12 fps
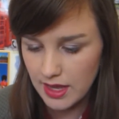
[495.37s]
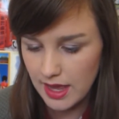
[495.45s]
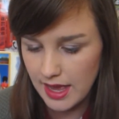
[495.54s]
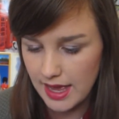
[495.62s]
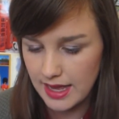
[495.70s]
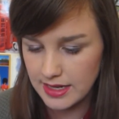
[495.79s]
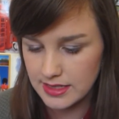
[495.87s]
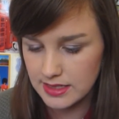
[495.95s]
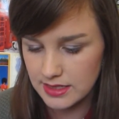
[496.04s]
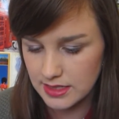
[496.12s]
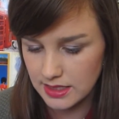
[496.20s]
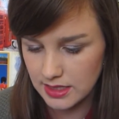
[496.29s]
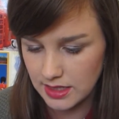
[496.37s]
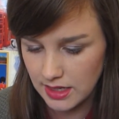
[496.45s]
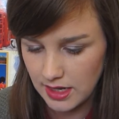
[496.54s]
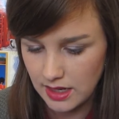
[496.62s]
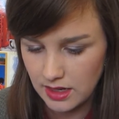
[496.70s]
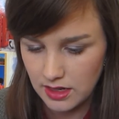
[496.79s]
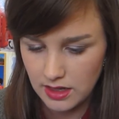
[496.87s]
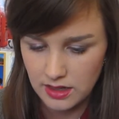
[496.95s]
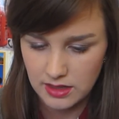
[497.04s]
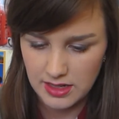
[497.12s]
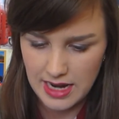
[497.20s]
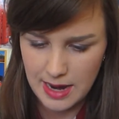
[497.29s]
and
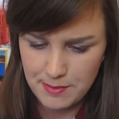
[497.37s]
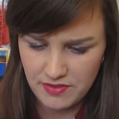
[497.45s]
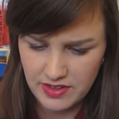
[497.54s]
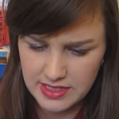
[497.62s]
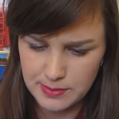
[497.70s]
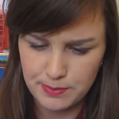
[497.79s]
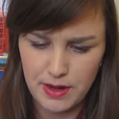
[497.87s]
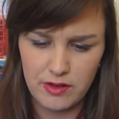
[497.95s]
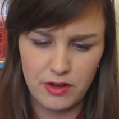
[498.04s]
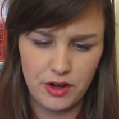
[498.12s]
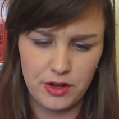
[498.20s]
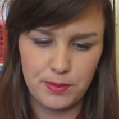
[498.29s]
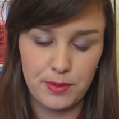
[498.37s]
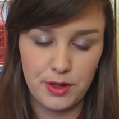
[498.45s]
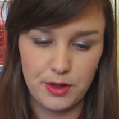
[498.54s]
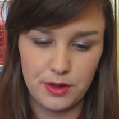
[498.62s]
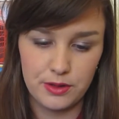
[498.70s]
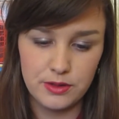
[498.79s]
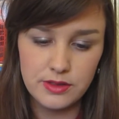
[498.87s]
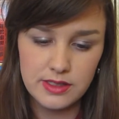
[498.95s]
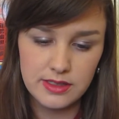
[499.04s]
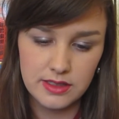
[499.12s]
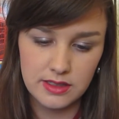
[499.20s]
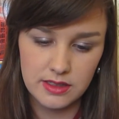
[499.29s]
the name of it is Baroque
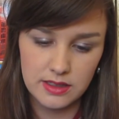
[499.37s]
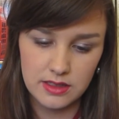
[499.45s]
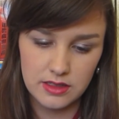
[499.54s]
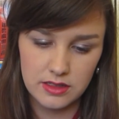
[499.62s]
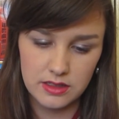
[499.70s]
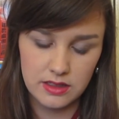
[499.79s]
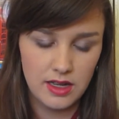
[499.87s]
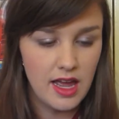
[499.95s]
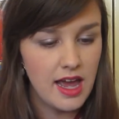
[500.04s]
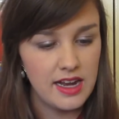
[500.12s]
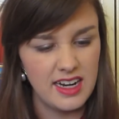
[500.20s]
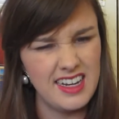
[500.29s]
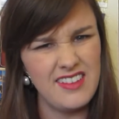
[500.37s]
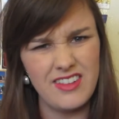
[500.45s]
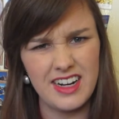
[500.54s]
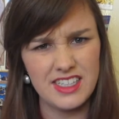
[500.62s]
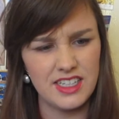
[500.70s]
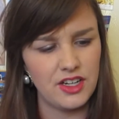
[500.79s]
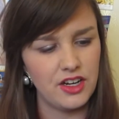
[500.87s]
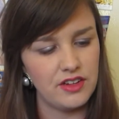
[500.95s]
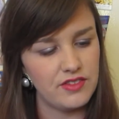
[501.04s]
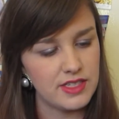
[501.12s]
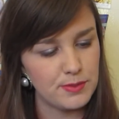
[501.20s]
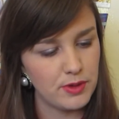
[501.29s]
Pearls, and I've never actually heard of
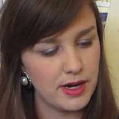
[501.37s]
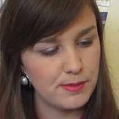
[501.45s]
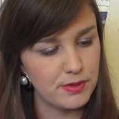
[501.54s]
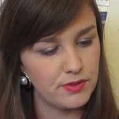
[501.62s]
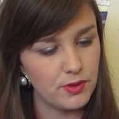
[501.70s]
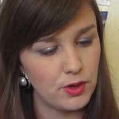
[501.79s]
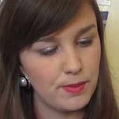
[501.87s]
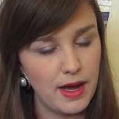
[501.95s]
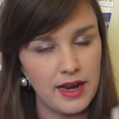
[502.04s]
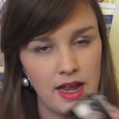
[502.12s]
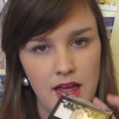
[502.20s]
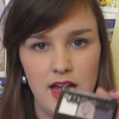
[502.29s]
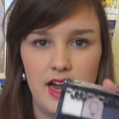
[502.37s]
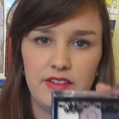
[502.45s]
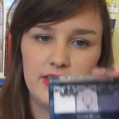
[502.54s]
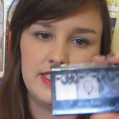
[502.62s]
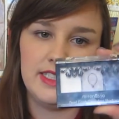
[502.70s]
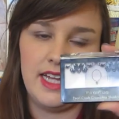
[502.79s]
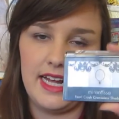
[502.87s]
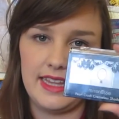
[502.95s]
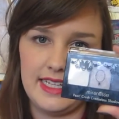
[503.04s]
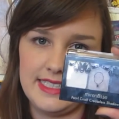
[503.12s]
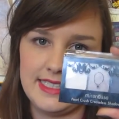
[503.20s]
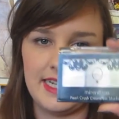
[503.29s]
this brand before, but I really like
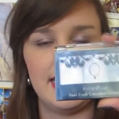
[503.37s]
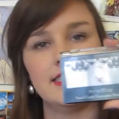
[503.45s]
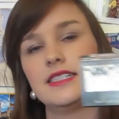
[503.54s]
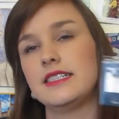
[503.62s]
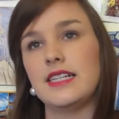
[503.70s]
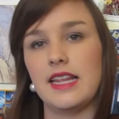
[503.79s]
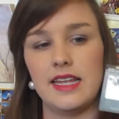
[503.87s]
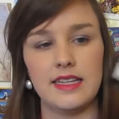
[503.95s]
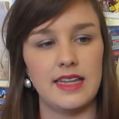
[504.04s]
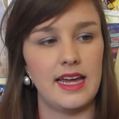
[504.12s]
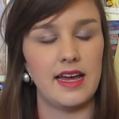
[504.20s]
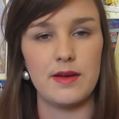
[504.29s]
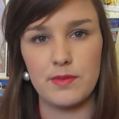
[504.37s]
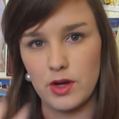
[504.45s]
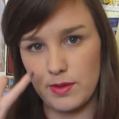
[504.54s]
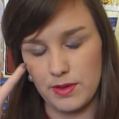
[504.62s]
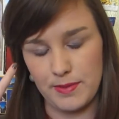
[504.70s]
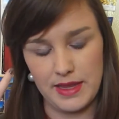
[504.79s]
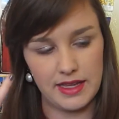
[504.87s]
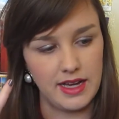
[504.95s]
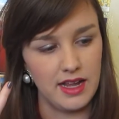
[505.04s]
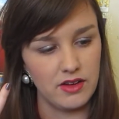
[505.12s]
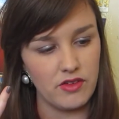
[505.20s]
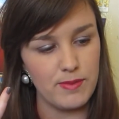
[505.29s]
these colours. I think they complement the
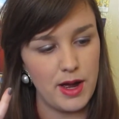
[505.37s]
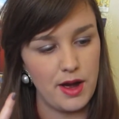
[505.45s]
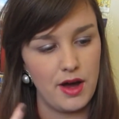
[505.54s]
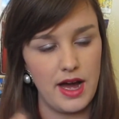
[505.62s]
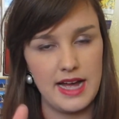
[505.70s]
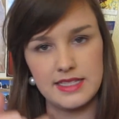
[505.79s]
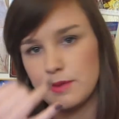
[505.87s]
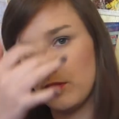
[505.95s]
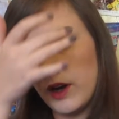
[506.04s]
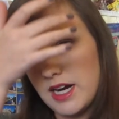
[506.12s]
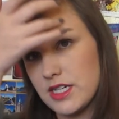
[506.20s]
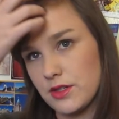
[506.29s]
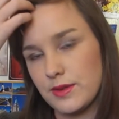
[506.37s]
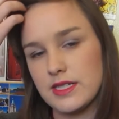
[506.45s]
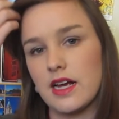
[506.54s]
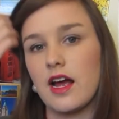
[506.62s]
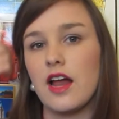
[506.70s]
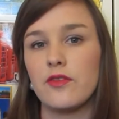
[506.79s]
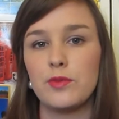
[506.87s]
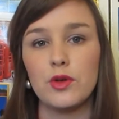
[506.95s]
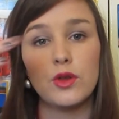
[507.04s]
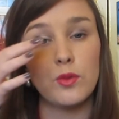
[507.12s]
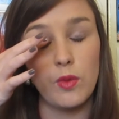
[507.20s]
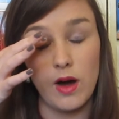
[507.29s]
colour of my eyes, and what I do is I kind of put
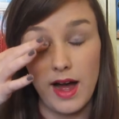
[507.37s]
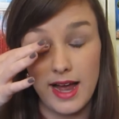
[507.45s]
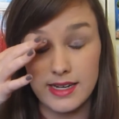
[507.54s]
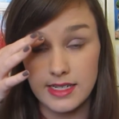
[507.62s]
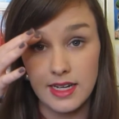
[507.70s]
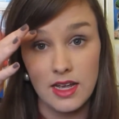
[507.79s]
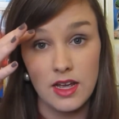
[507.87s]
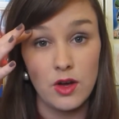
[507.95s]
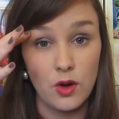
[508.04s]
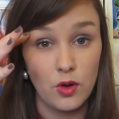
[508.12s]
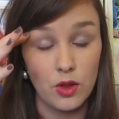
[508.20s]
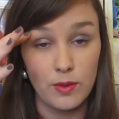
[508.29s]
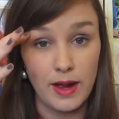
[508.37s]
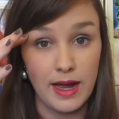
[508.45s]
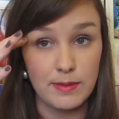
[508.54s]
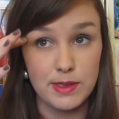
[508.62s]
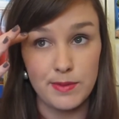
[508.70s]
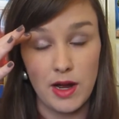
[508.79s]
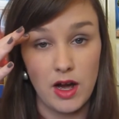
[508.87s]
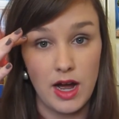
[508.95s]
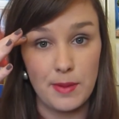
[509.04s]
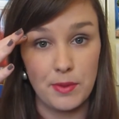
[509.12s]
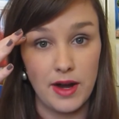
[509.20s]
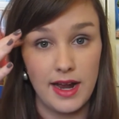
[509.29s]
the white all the way up to my
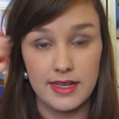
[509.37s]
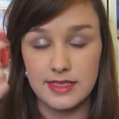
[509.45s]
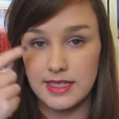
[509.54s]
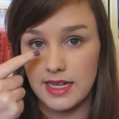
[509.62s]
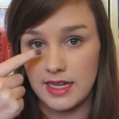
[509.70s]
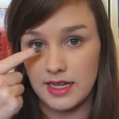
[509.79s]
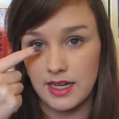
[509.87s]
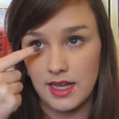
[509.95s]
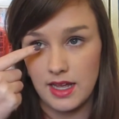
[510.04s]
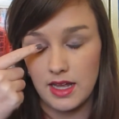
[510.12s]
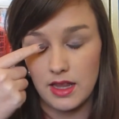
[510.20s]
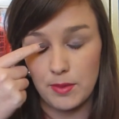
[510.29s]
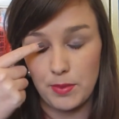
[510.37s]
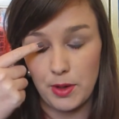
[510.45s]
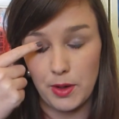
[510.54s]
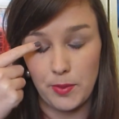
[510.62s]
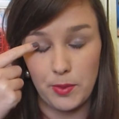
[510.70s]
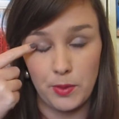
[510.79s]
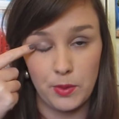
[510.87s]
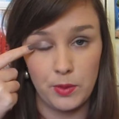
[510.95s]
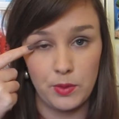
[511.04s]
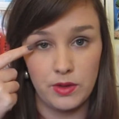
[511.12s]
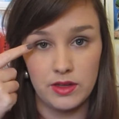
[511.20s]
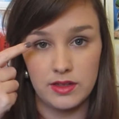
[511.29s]
eyebrows, then the
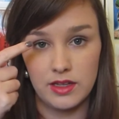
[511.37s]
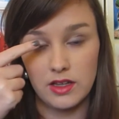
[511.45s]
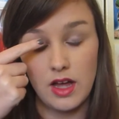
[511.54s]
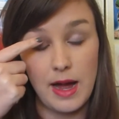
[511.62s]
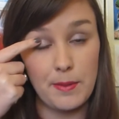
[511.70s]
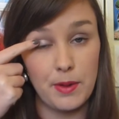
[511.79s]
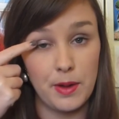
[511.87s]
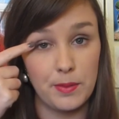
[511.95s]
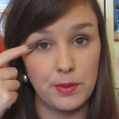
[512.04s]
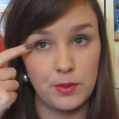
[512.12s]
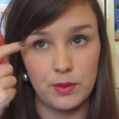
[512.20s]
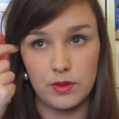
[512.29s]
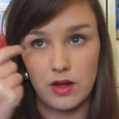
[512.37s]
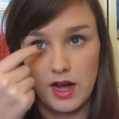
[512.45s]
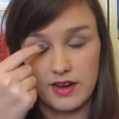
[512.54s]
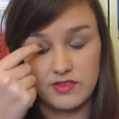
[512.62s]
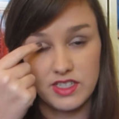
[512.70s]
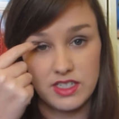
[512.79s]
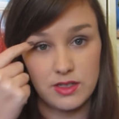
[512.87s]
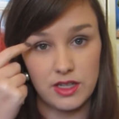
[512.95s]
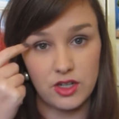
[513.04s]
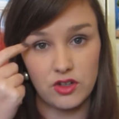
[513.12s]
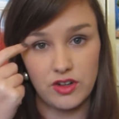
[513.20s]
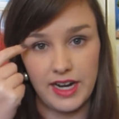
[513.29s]
purple, the light purple kind of just to the
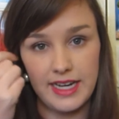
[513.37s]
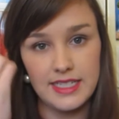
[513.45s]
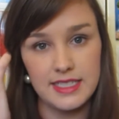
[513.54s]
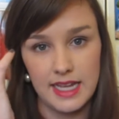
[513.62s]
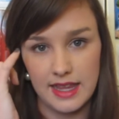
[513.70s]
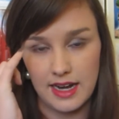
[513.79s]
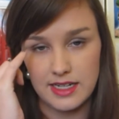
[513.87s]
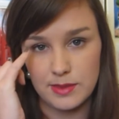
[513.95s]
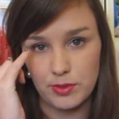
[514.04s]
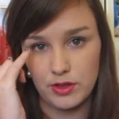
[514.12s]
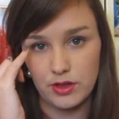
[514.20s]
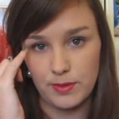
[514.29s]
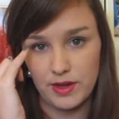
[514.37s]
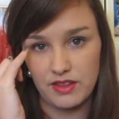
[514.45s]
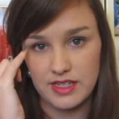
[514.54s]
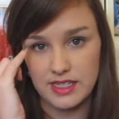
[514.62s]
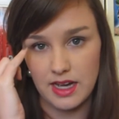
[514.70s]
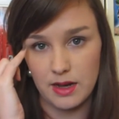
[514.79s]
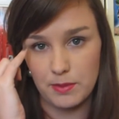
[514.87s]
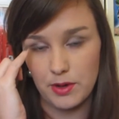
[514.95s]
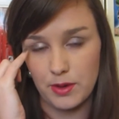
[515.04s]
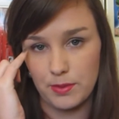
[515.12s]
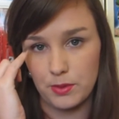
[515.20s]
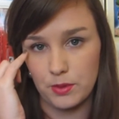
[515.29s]
crease, and then I just put a little bit of the dark
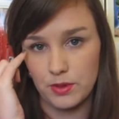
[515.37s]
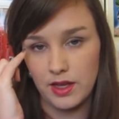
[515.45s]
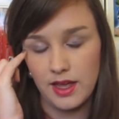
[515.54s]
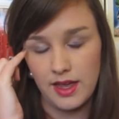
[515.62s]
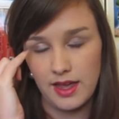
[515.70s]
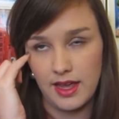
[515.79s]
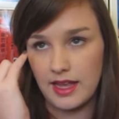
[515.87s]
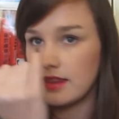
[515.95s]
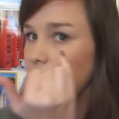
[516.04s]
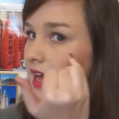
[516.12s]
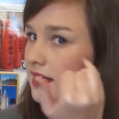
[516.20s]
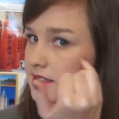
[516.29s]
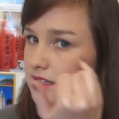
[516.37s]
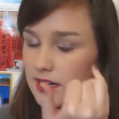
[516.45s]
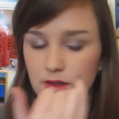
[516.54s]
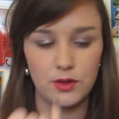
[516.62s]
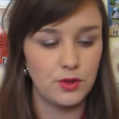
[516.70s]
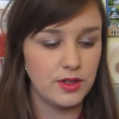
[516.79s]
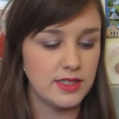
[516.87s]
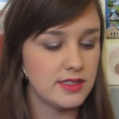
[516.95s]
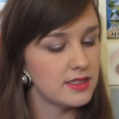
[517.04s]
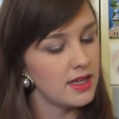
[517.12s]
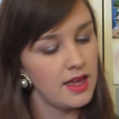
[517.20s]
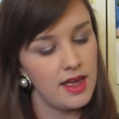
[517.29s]
purple in the outside corners,
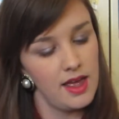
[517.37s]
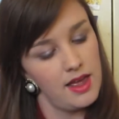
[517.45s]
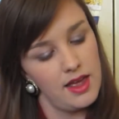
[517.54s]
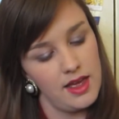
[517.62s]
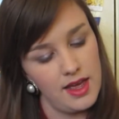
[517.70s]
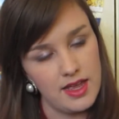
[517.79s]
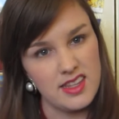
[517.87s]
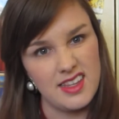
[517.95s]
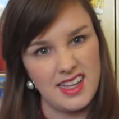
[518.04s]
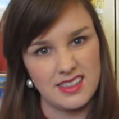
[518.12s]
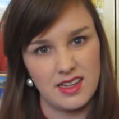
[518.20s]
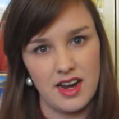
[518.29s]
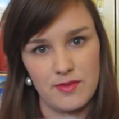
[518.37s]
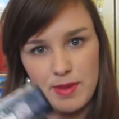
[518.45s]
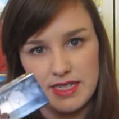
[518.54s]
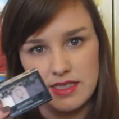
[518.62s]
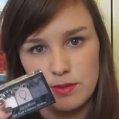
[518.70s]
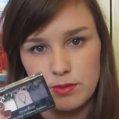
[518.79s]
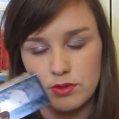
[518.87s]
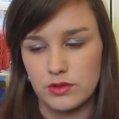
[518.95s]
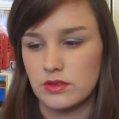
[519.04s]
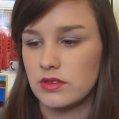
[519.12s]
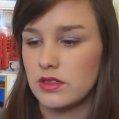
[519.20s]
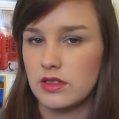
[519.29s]
and that's kind of my
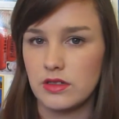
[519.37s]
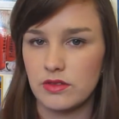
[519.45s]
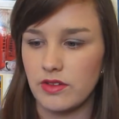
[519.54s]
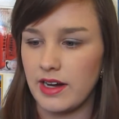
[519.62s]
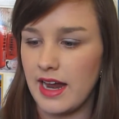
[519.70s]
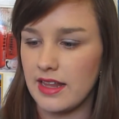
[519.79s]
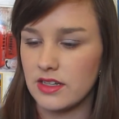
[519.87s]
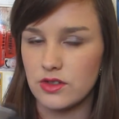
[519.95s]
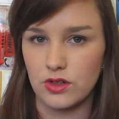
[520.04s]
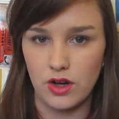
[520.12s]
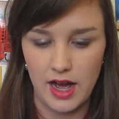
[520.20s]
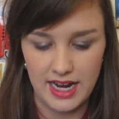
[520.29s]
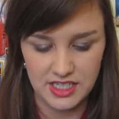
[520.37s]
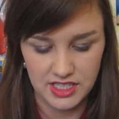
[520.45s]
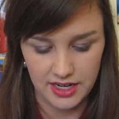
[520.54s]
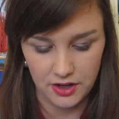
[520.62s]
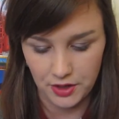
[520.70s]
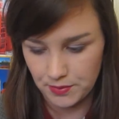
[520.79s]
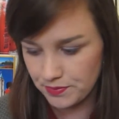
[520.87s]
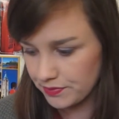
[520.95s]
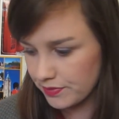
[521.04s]
simple run out the door eyeshadow.